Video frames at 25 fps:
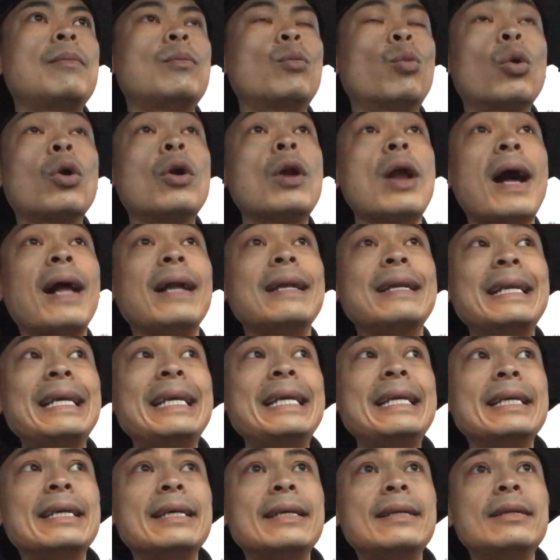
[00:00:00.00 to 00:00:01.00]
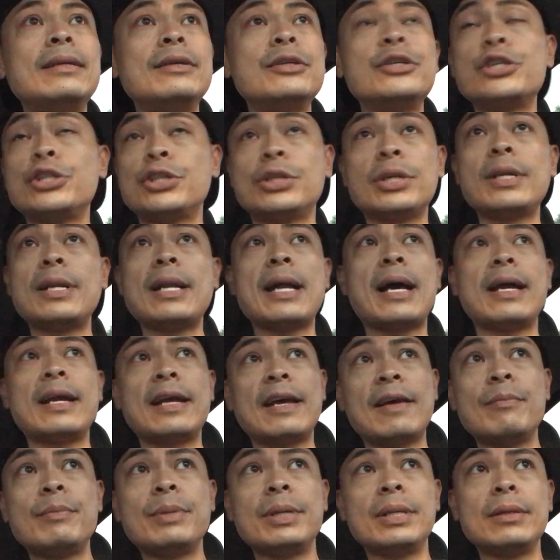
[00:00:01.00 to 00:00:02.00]
Were not needed, should not
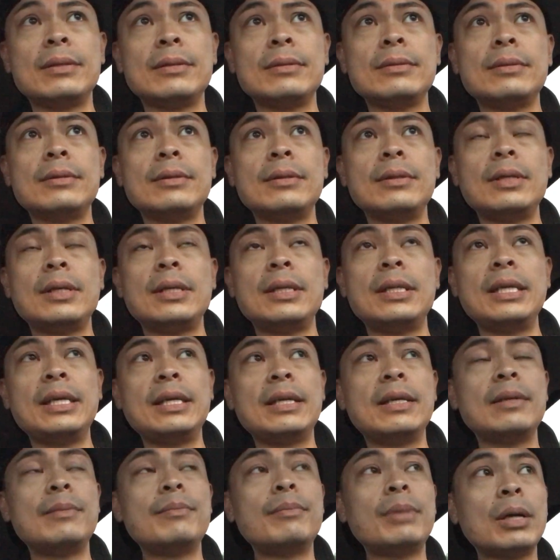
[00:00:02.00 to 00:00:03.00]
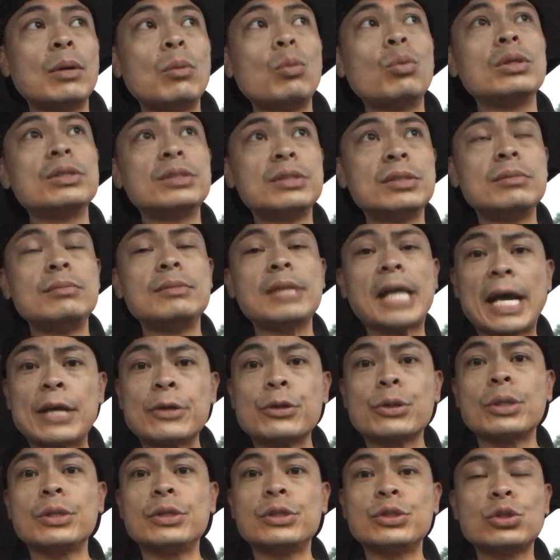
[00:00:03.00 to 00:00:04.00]
have been needed, but was
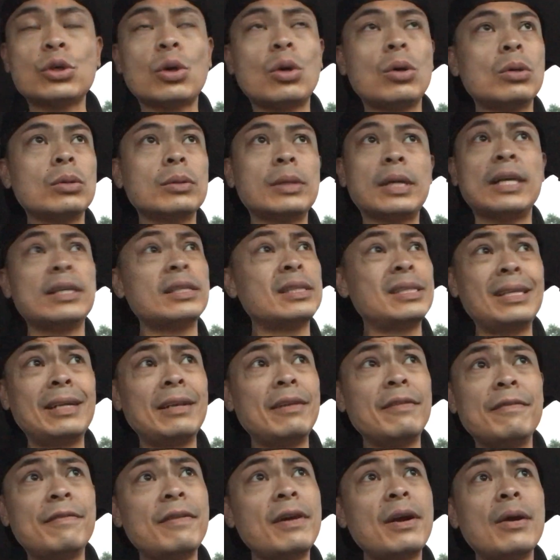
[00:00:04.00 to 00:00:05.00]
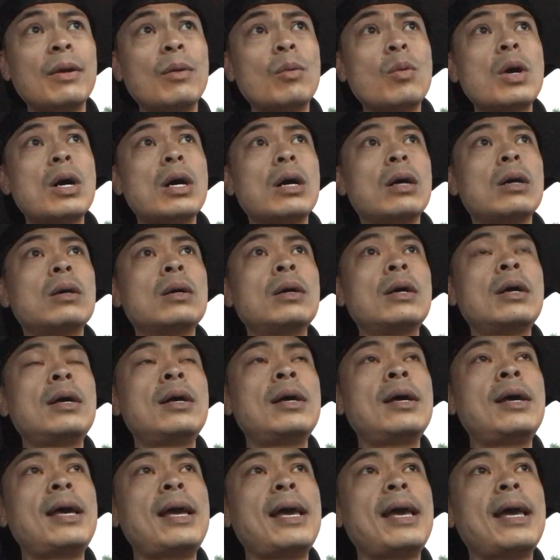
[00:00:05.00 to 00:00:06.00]
naturally sold, and I did it very well.
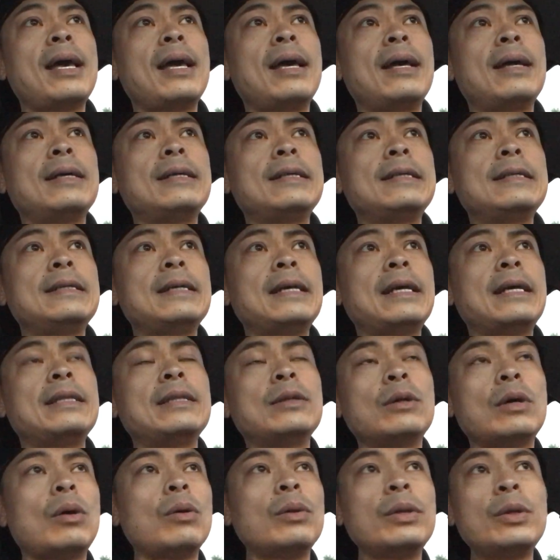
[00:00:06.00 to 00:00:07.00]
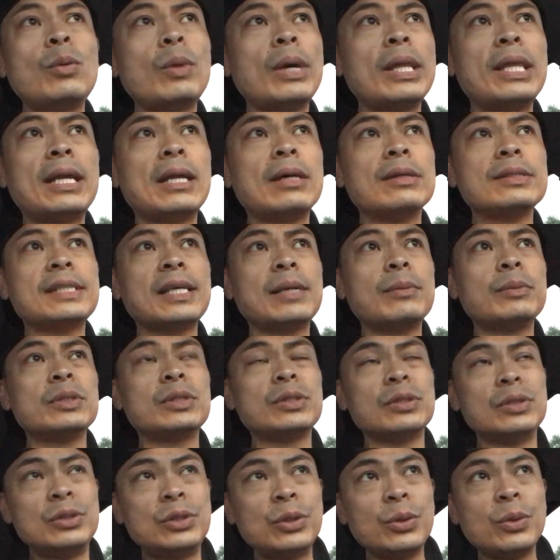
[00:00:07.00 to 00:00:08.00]
And the only way that I was able
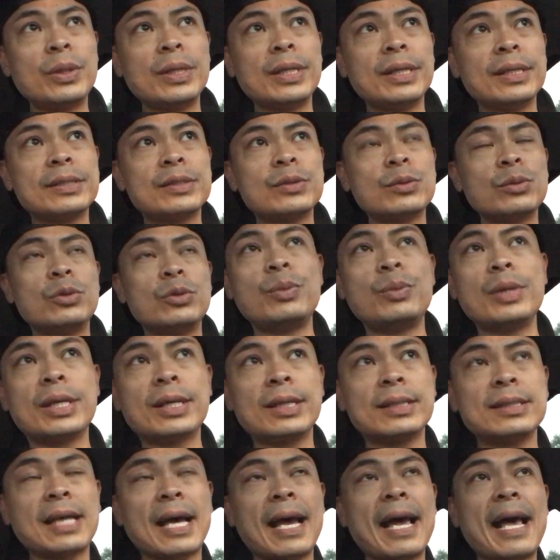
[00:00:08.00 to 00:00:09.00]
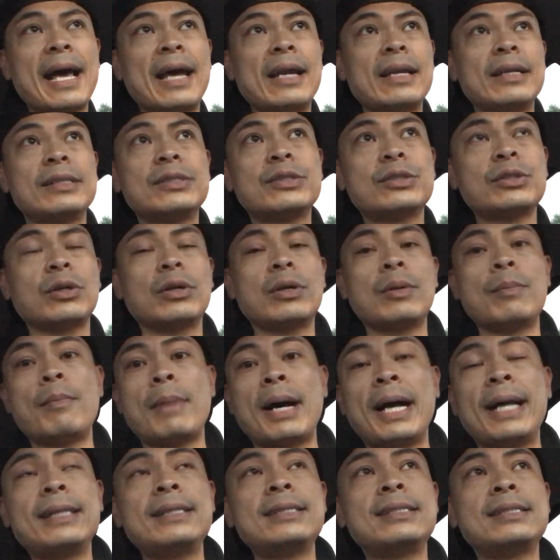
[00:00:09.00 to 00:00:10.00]
to do this because I had a certain
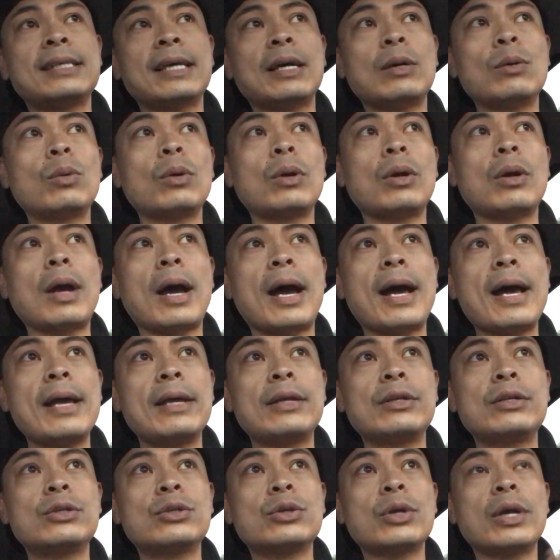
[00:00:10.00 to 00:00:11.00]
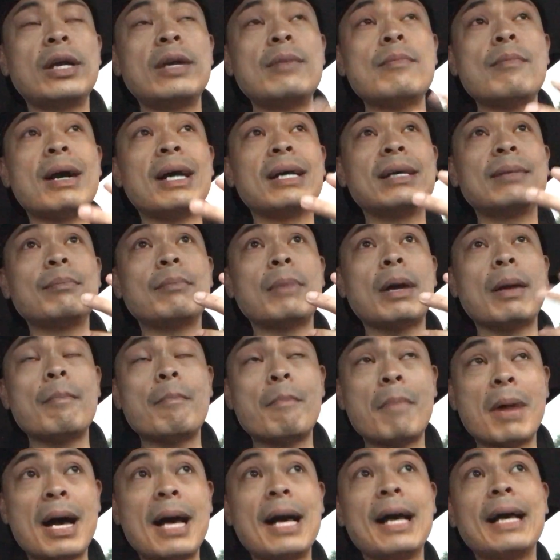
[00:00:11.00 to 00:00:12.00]
mindset where I trained my
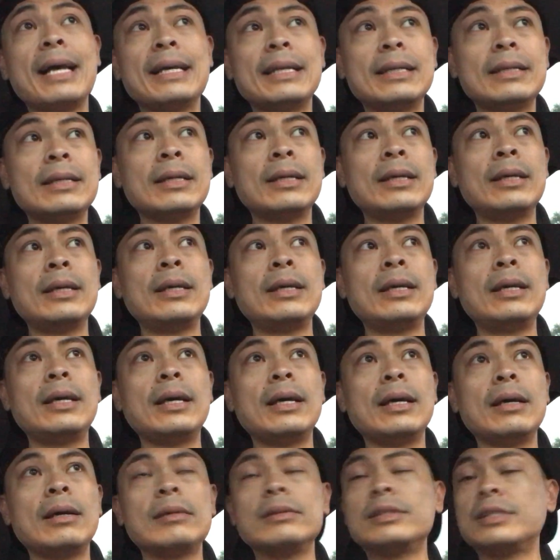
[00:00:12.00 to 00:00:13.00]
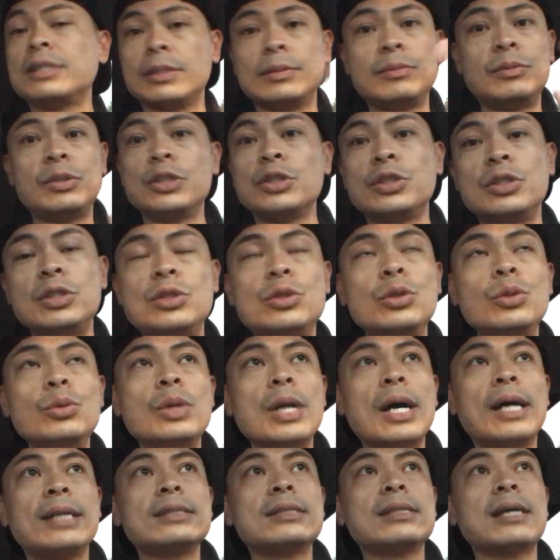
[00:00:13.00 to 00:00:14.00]
mind to just do
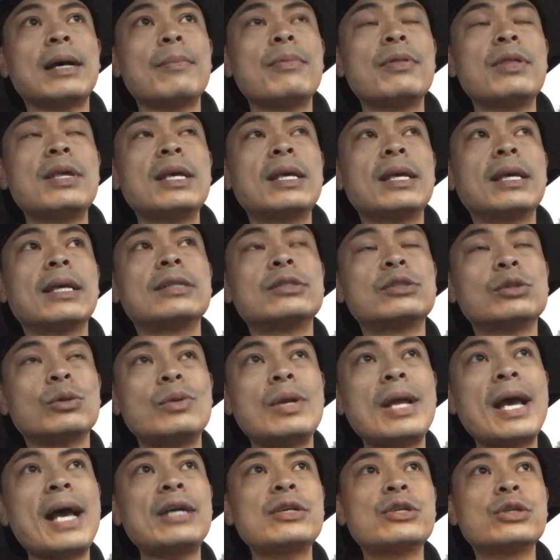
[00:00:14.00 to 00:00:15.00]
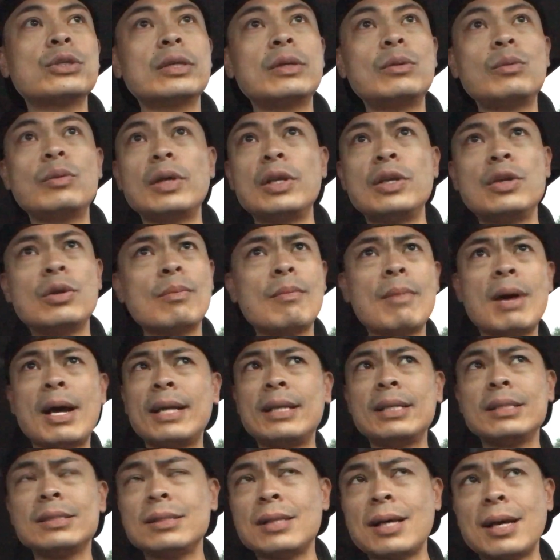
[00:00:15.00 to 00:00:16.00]
nonstop thinking. And so naturally, when your
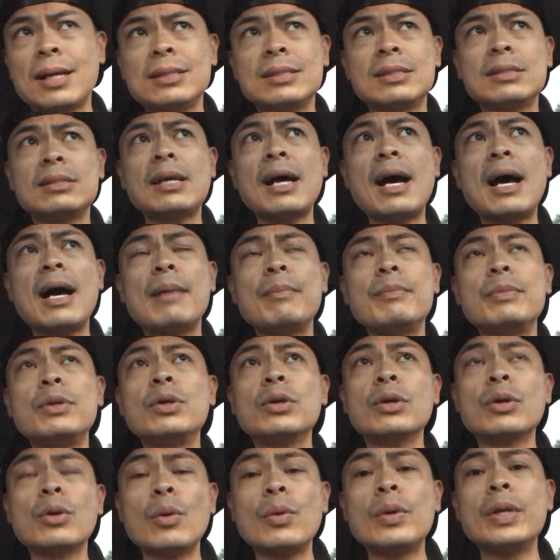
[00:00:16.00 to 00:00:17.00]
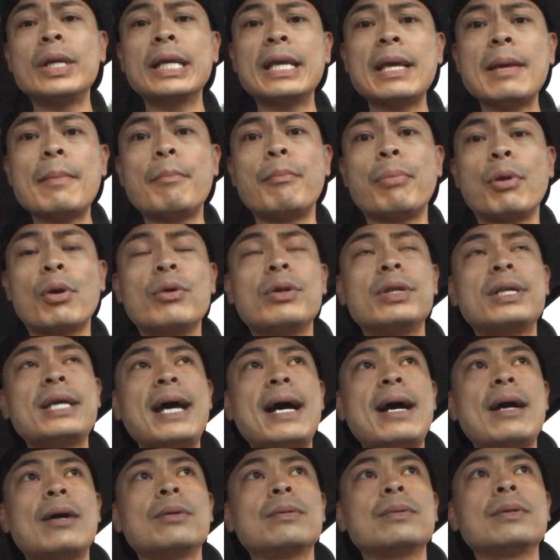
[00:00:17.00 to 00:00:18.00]
mind is nonstop, you're going to get burnt
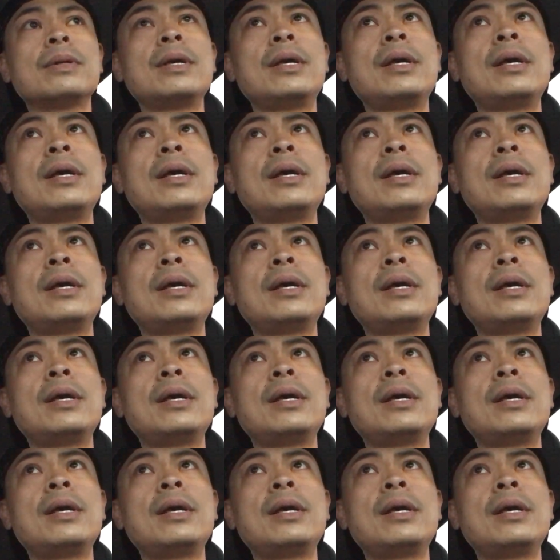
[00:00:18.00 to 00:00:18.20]
out.